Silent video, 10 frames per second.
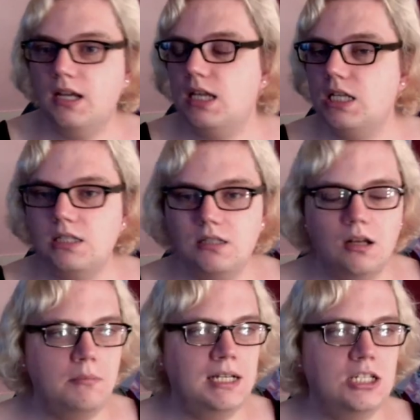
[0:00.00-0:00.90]
There's not
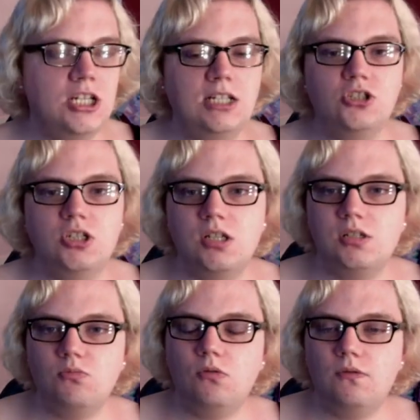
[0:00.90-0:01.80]
many changes
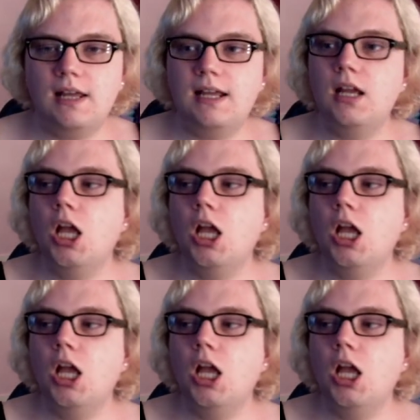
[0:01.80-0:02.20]
roughly,